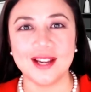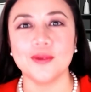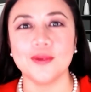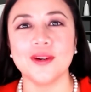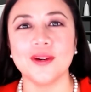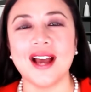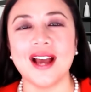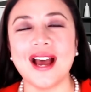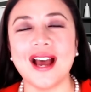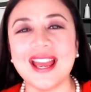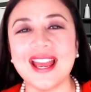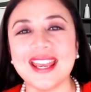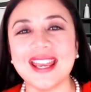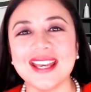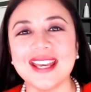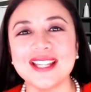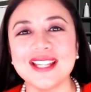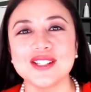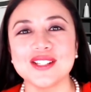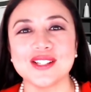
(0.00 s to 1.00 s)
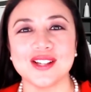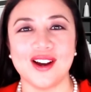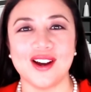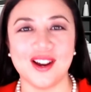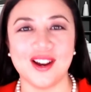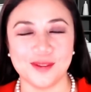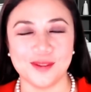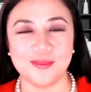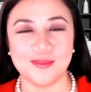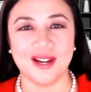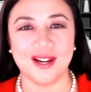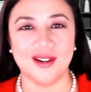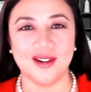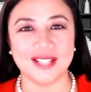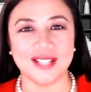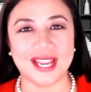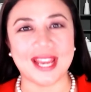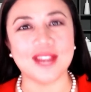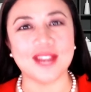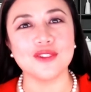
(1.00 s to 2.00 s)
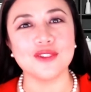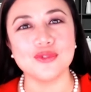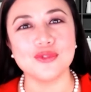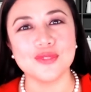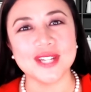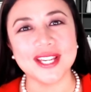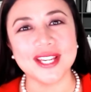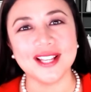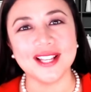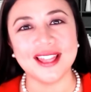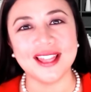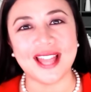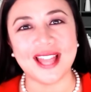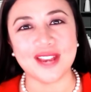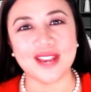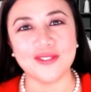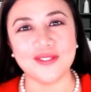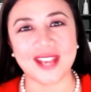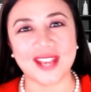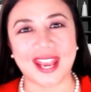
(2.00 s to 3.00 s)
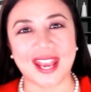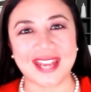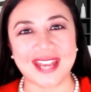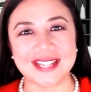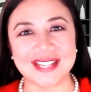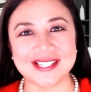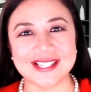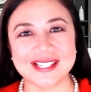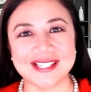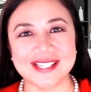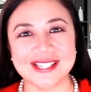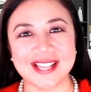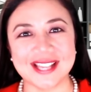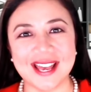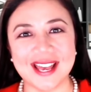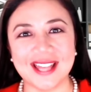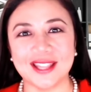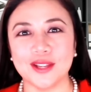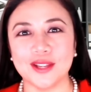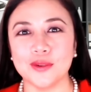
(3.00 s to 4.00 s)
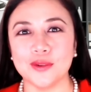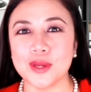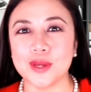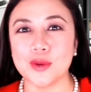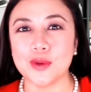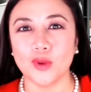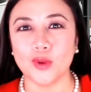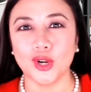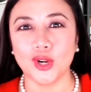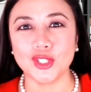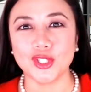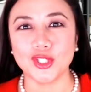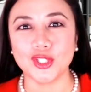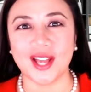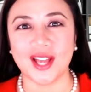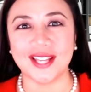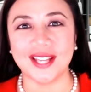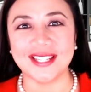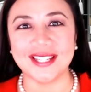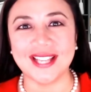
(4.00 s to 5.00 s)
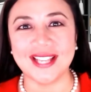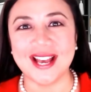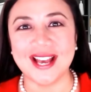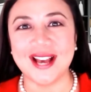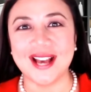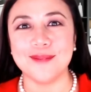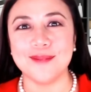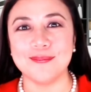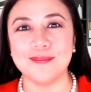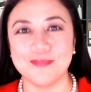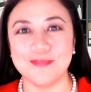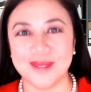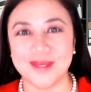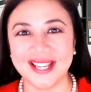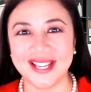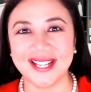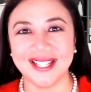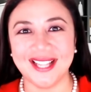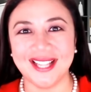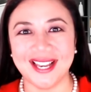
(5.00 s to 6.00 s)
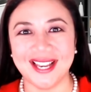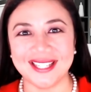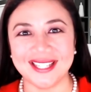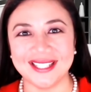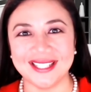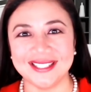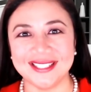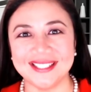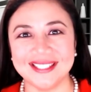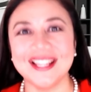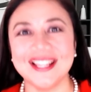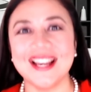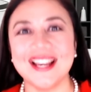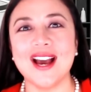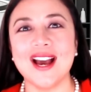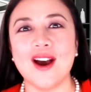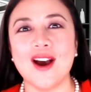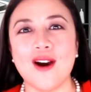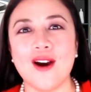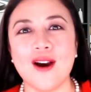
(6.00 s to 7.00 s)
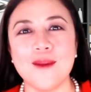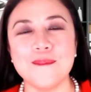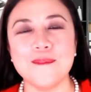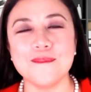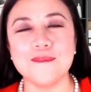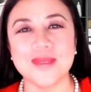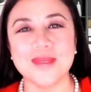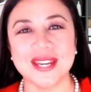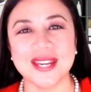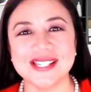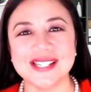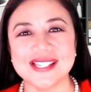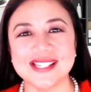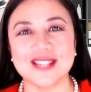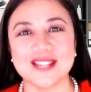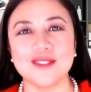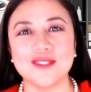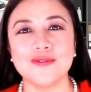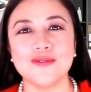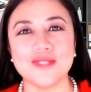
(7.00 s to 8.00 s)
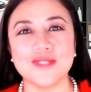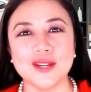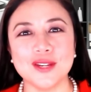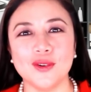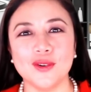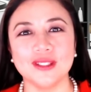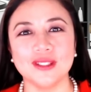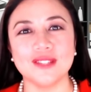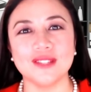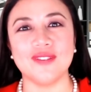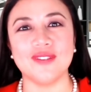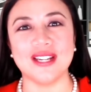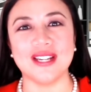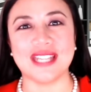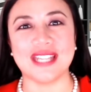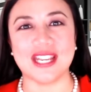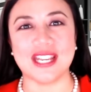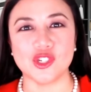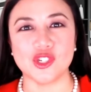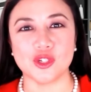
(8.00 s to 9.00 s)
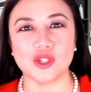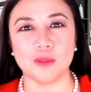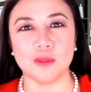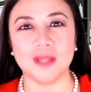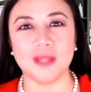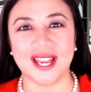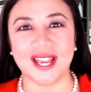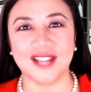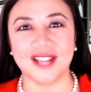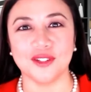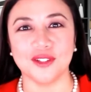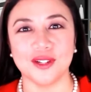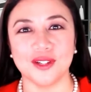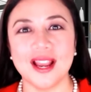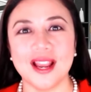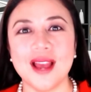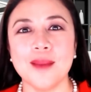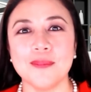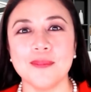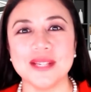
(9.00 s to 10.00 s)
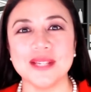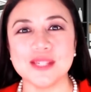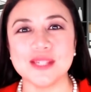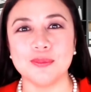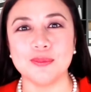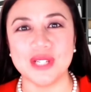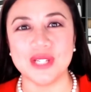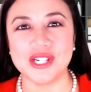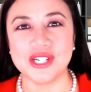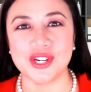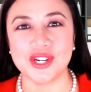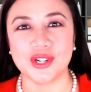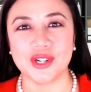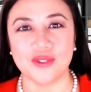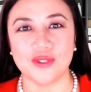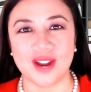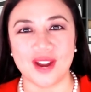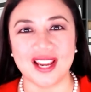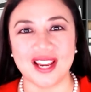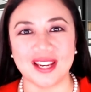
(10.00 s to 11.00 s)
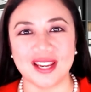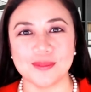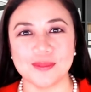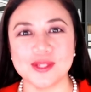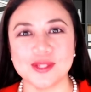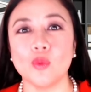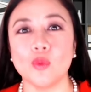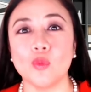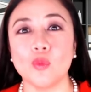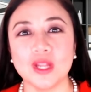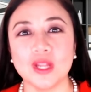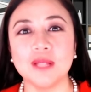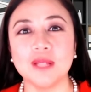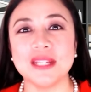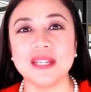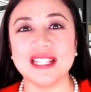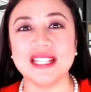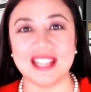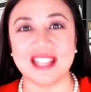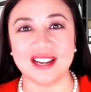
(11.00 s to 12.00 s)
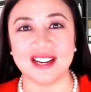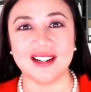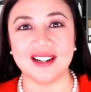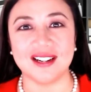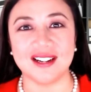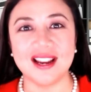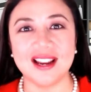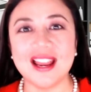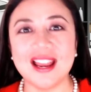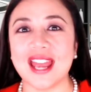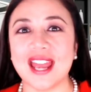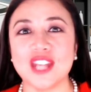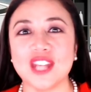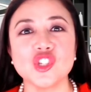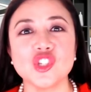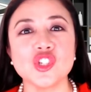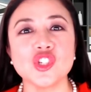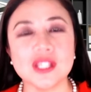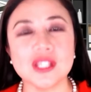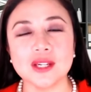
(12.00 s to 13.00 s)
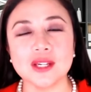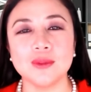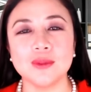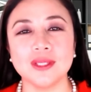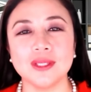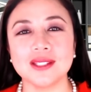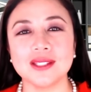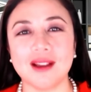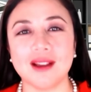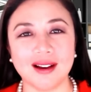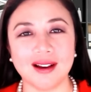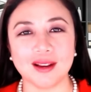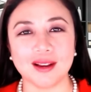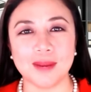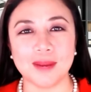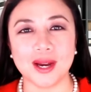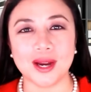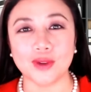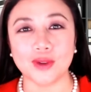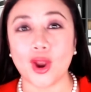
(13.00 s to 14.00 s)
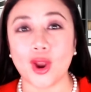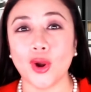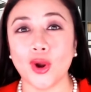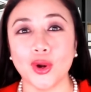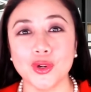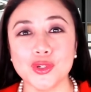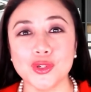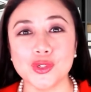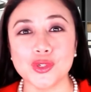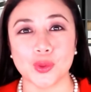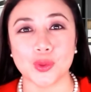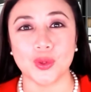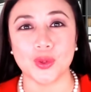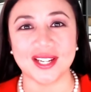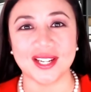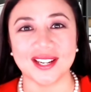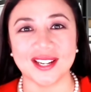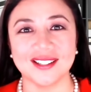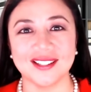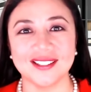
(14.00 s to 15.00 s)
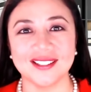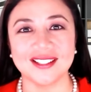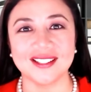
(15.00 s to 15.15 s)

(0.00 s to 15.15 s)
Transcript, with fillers: where I get to talk about a real life case that we worked on. My client, amazing fee only financial planner, Miss Bridget Grimes, will be there and she will talk about her story.